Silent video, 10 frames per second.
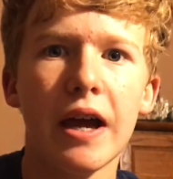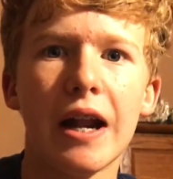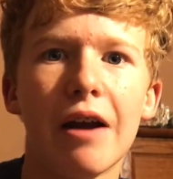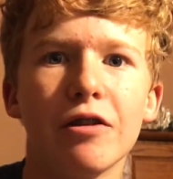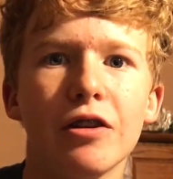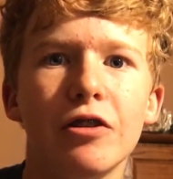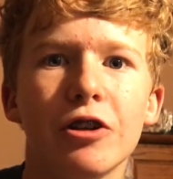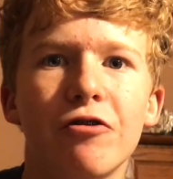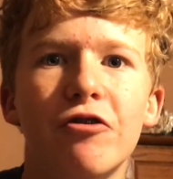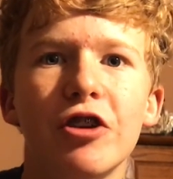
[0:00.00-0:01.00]
And I was literally
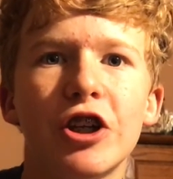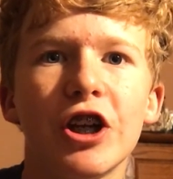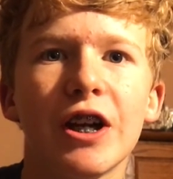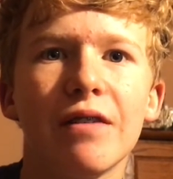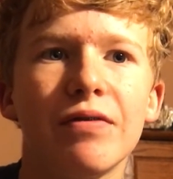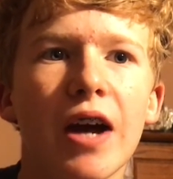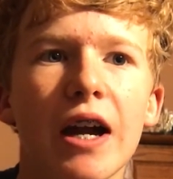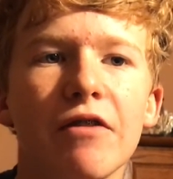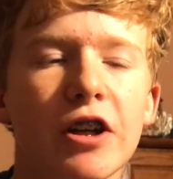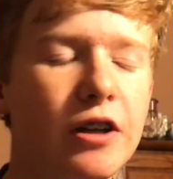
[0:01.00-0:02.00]
just fishing,
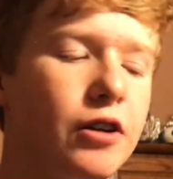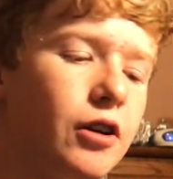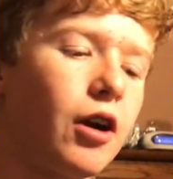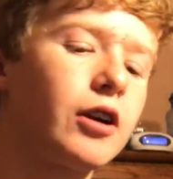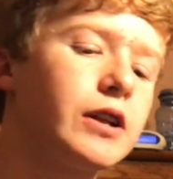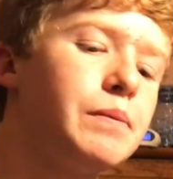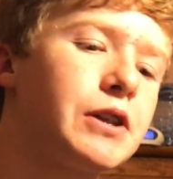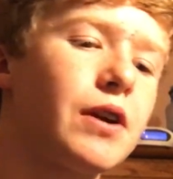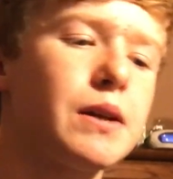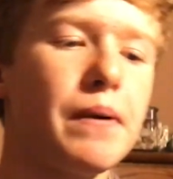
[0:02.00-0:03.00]
not even in her yard, because it'd be
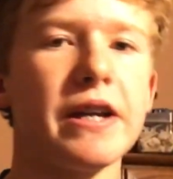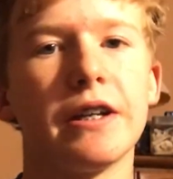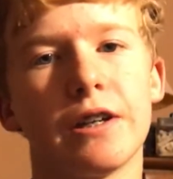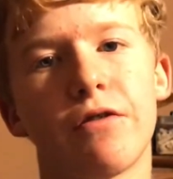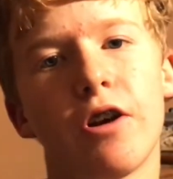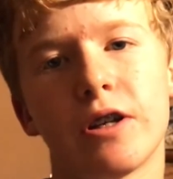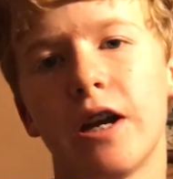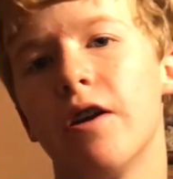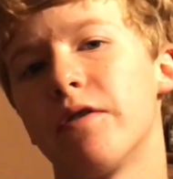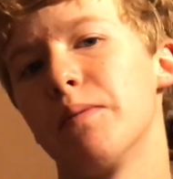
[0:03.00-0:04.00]
trespassing as far as
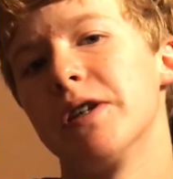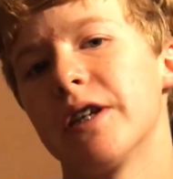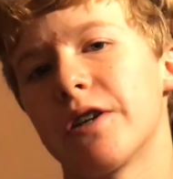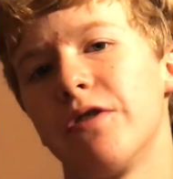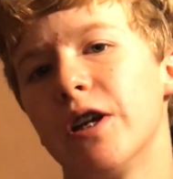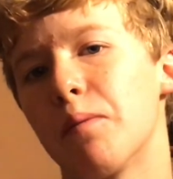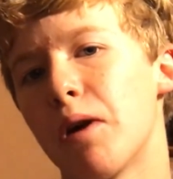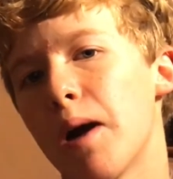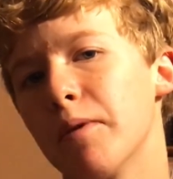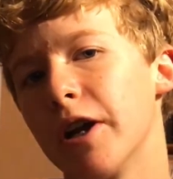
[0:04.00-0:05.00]
I know, to be 6 feet in her
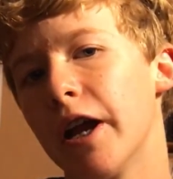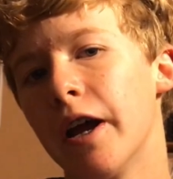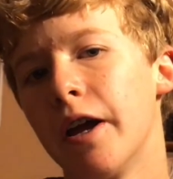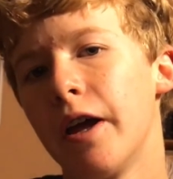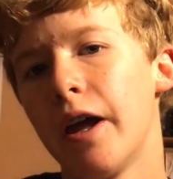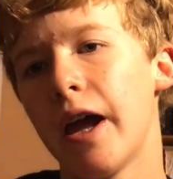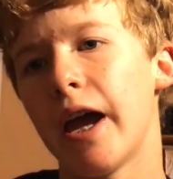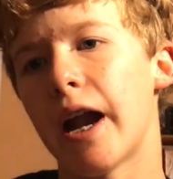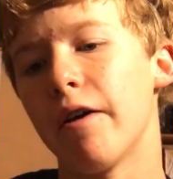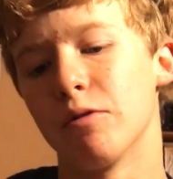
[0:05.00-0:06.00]
property.
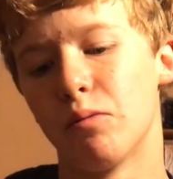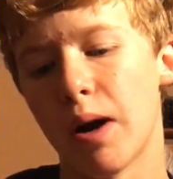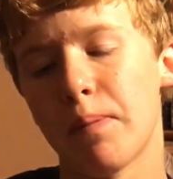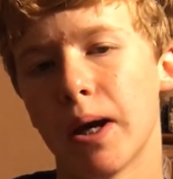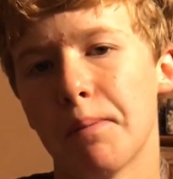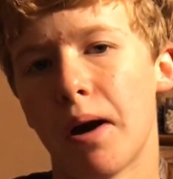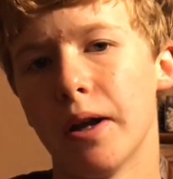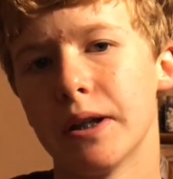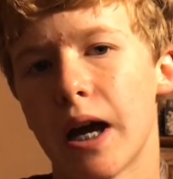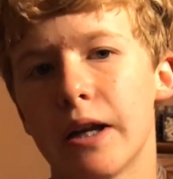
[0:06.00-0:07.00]
And I was right by the
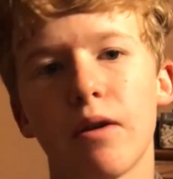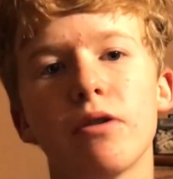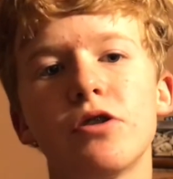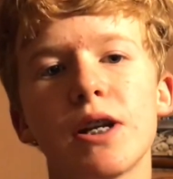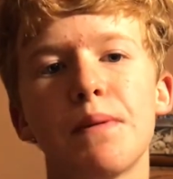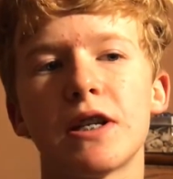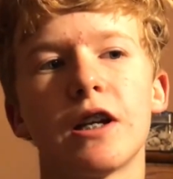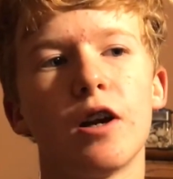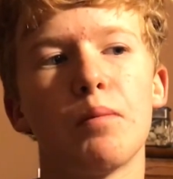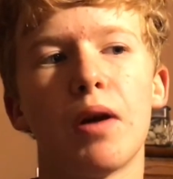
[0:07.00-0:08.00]
pond side. So I wasn't
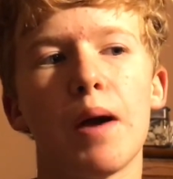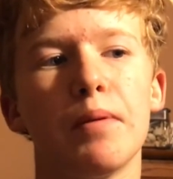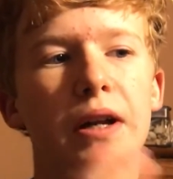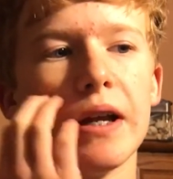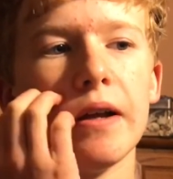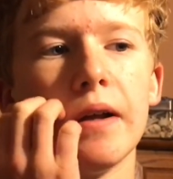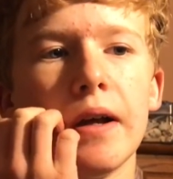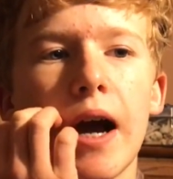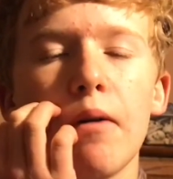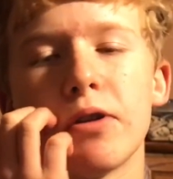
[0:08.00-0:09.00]
trespassing in her property.
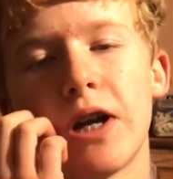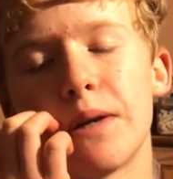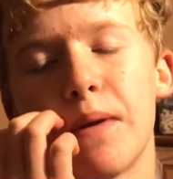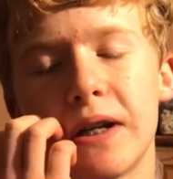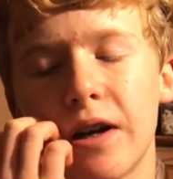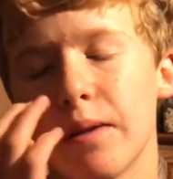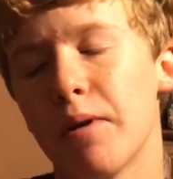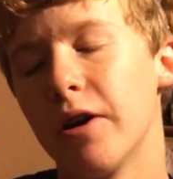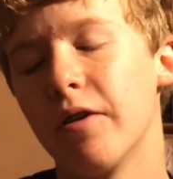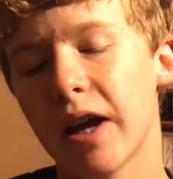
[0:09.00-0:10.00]
I was trespassing on the
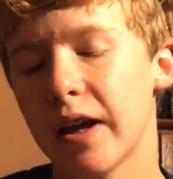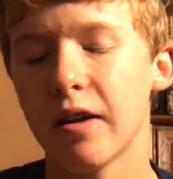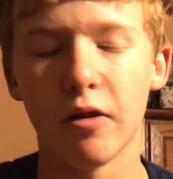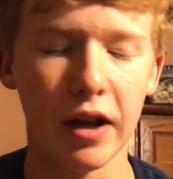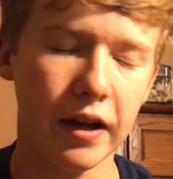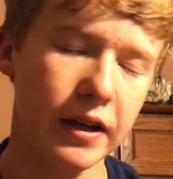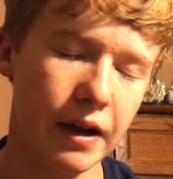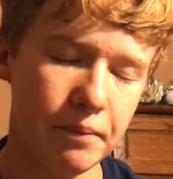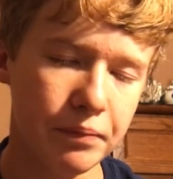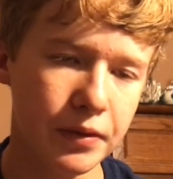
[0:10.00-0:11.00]
pond. Okay, yeah.
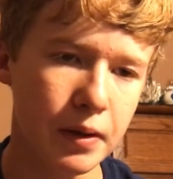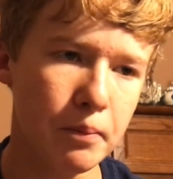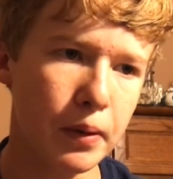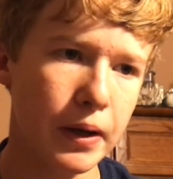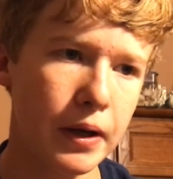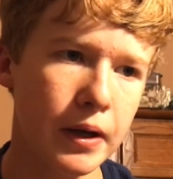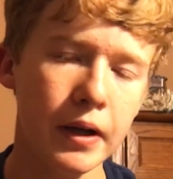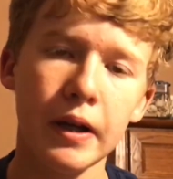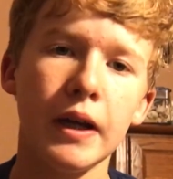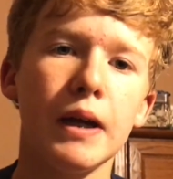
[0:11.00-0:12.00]
But
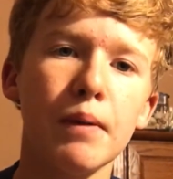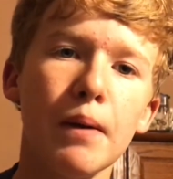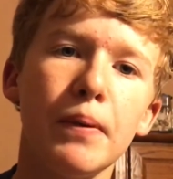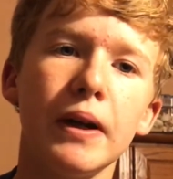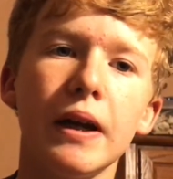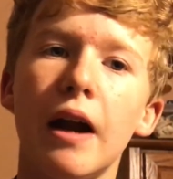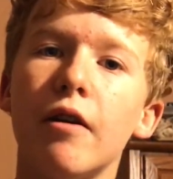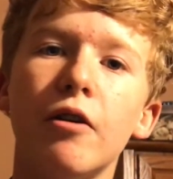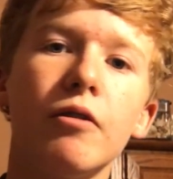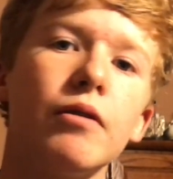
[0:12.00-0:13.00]
in my opinion, I
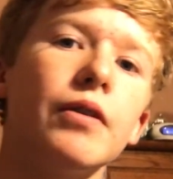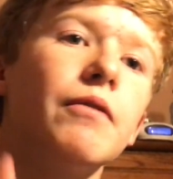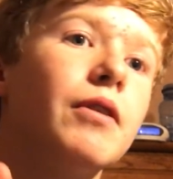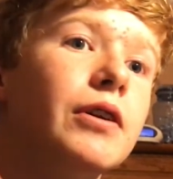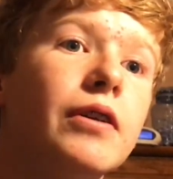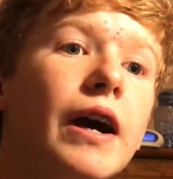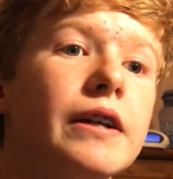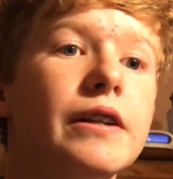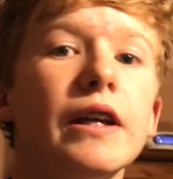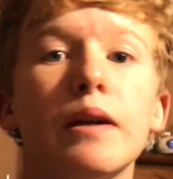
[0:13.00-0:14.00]
don't know what you
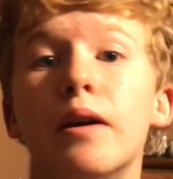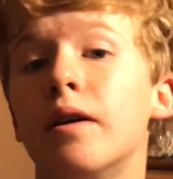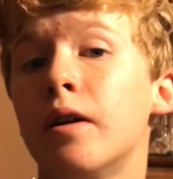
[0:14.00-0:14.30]
guys think.